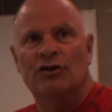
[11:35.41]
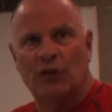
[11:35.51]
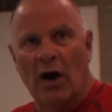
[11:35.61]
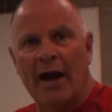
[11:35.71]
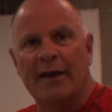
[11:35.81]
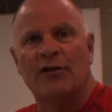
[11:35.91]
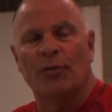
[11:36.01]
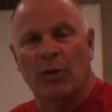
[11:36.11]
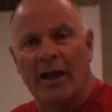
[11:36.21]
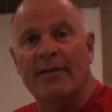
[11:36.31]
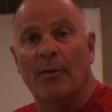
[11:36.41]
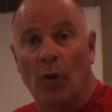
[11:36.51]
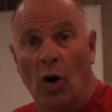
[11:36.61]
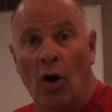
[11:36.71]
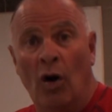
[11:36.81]
trying to play the
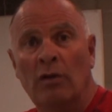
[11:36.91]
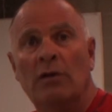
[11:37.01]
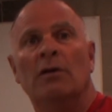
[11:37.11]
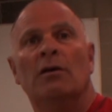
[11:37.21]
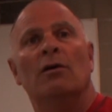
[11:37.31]
ball